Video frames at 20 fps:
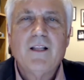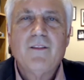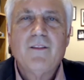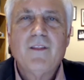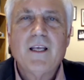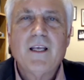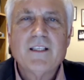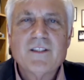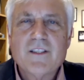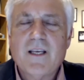
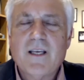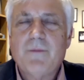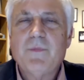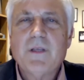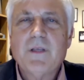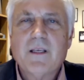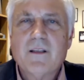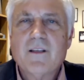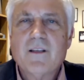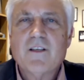that
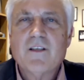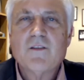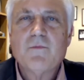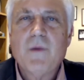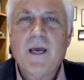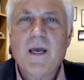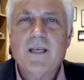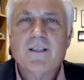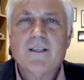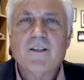something of this
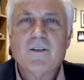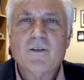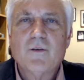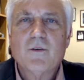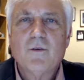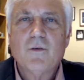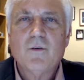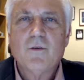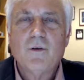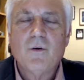
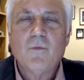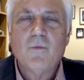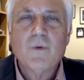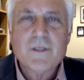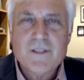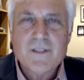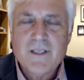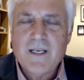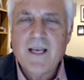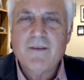magnitude
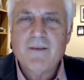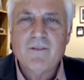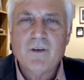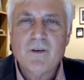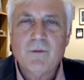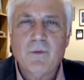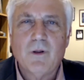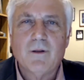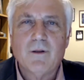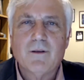was
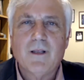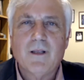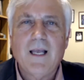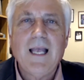inevitable.